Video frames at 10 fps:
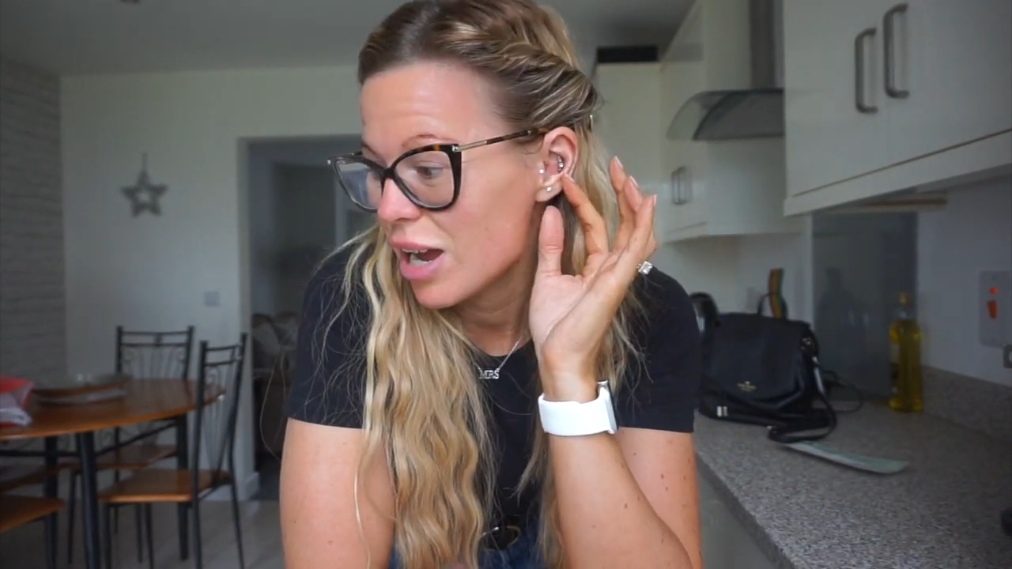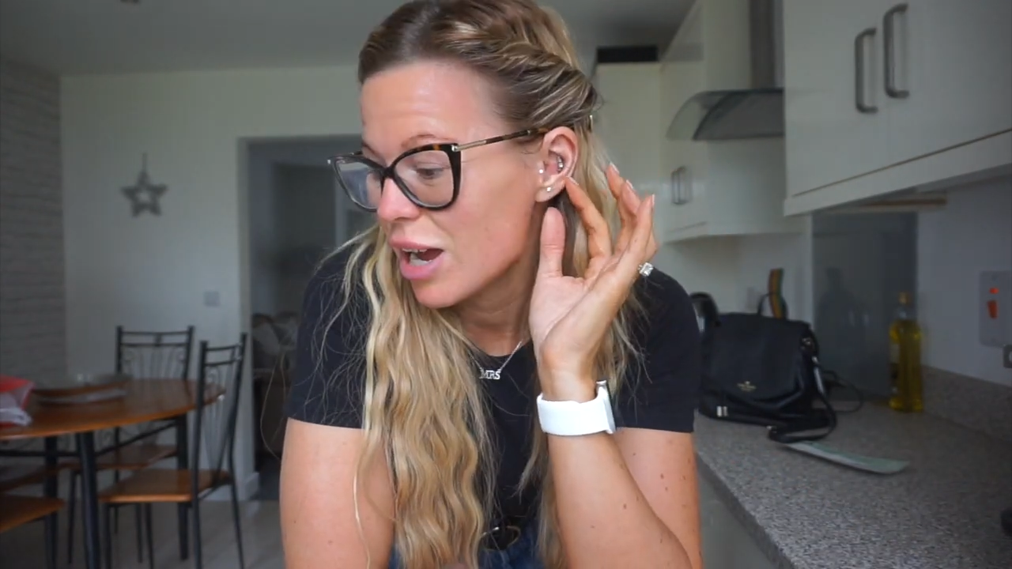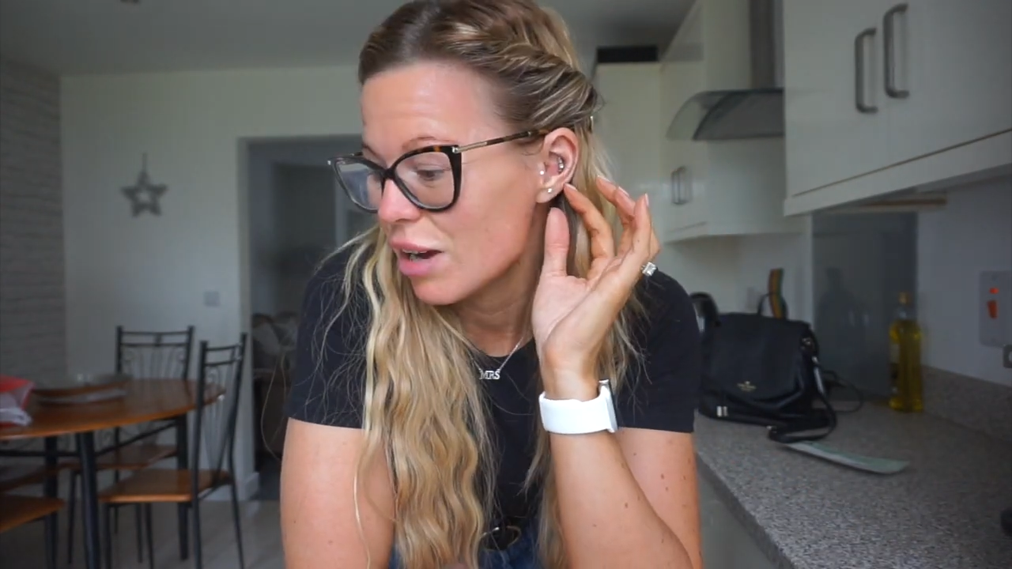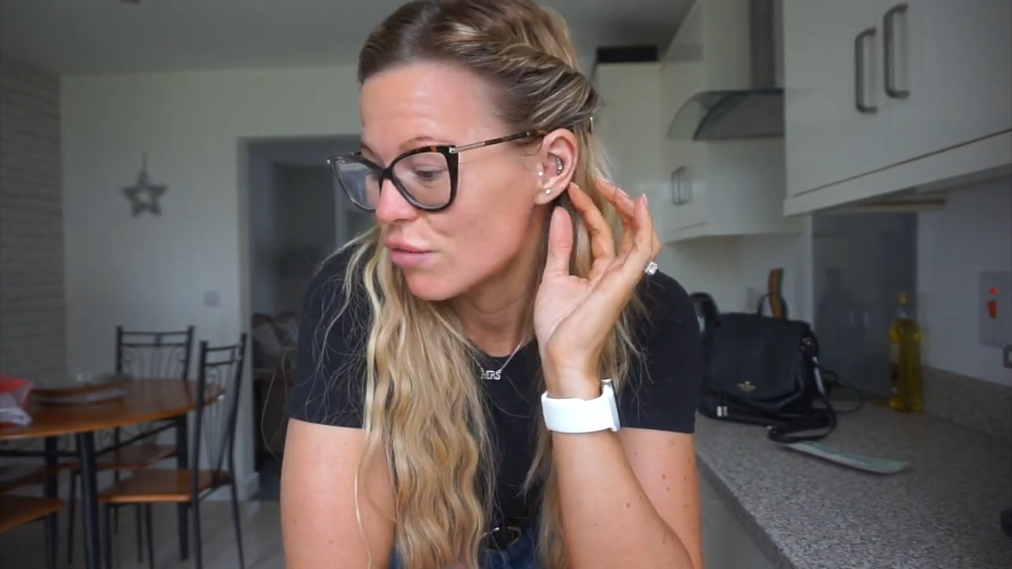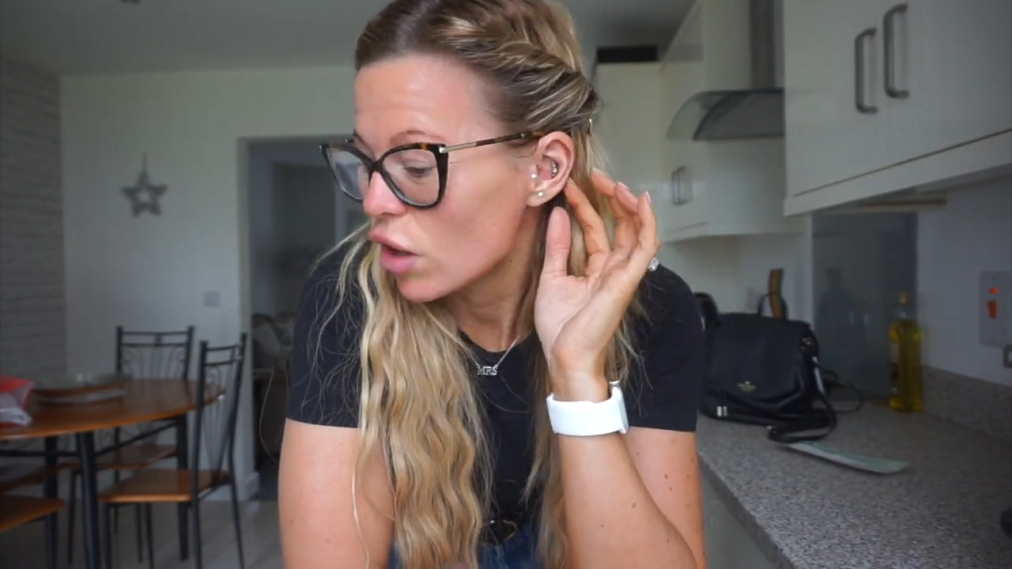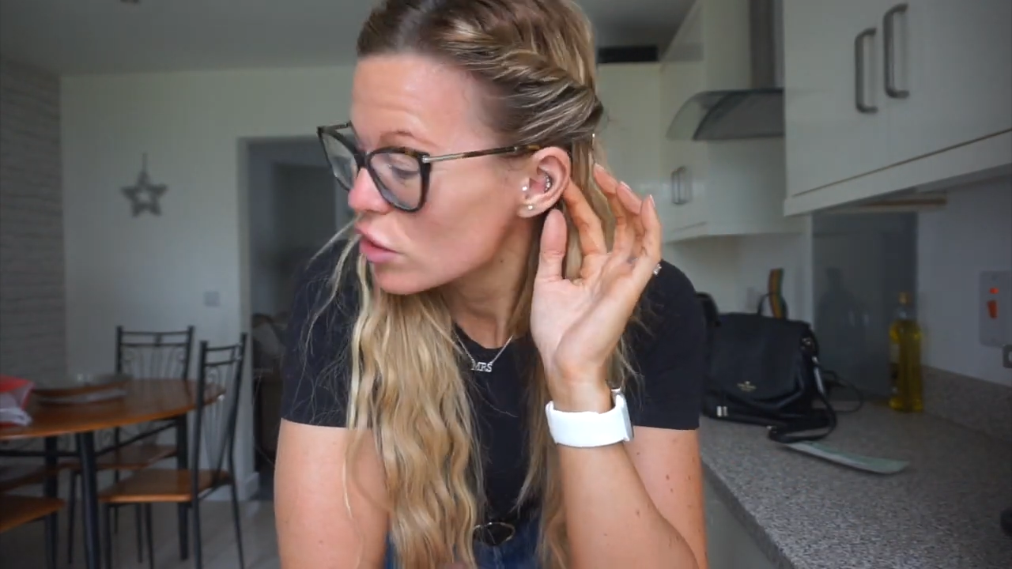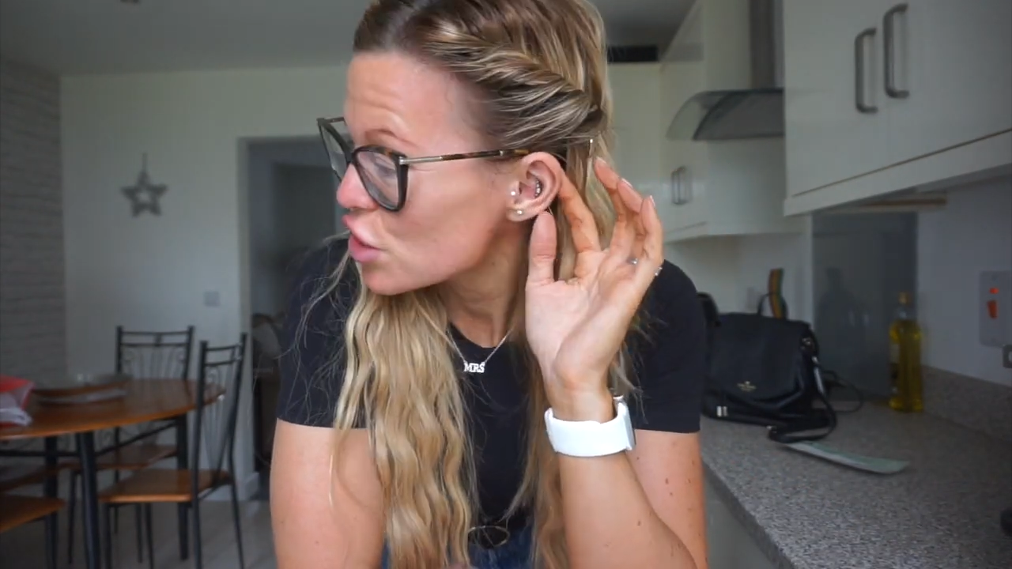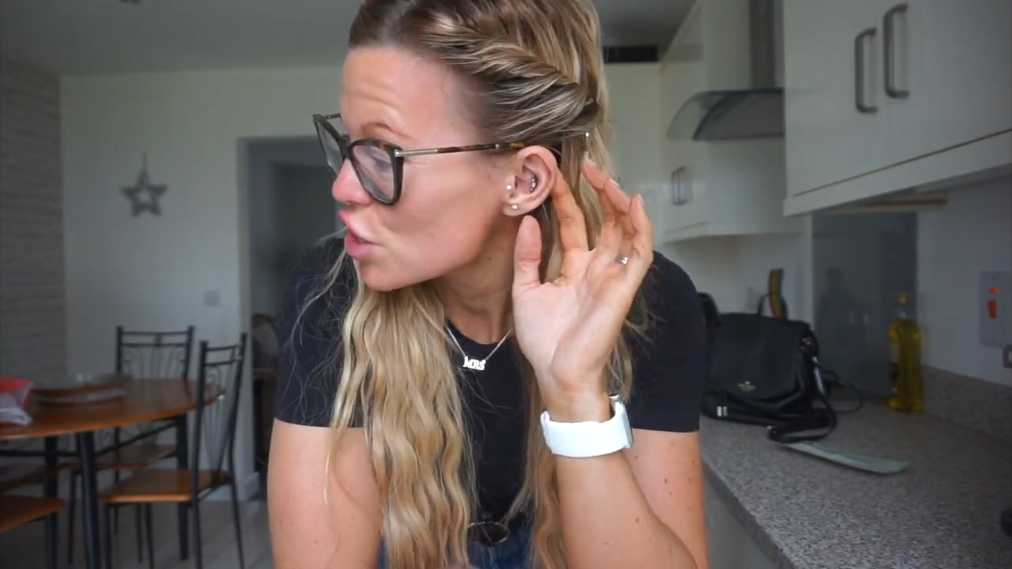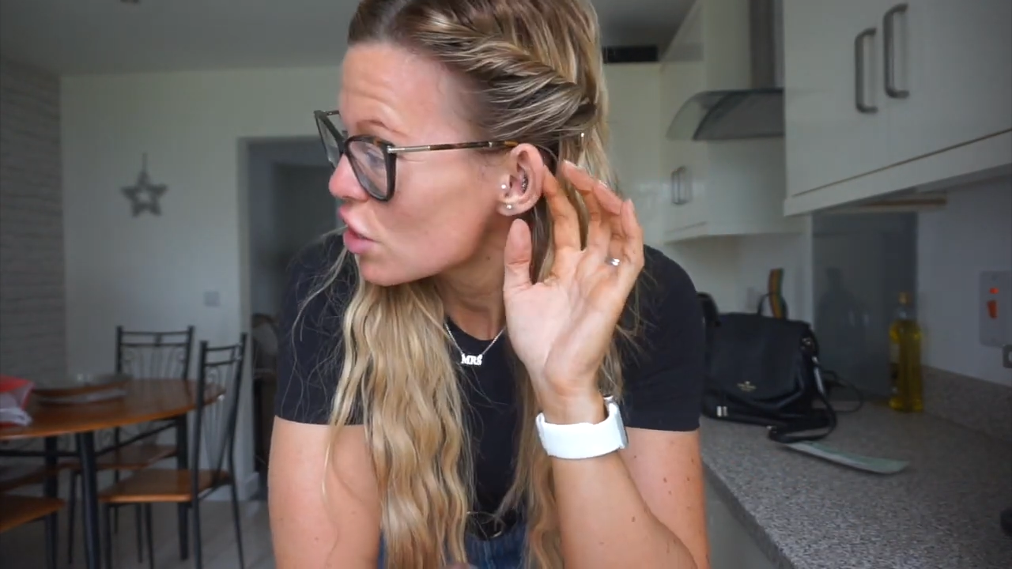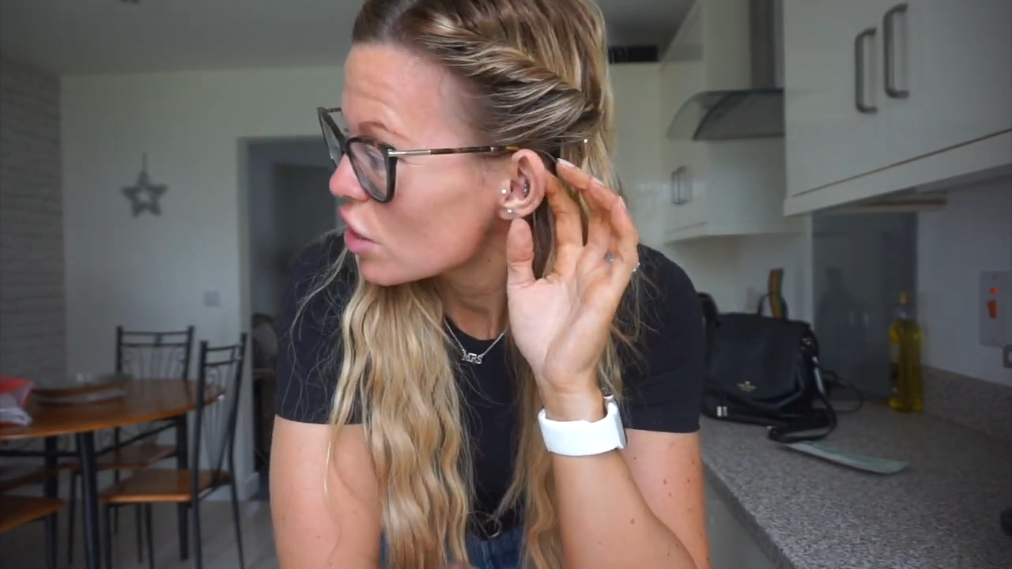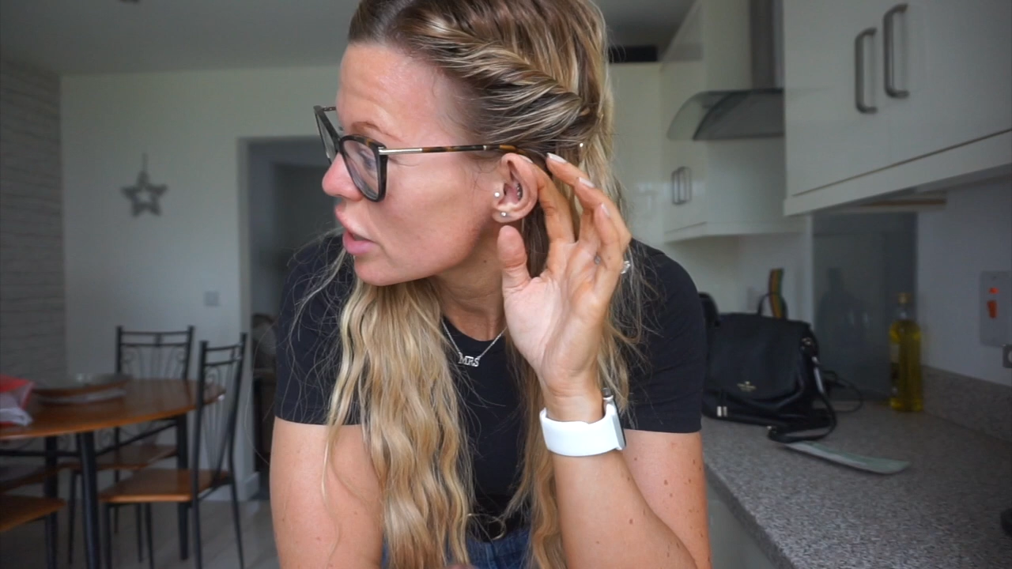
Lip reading: I forgot to show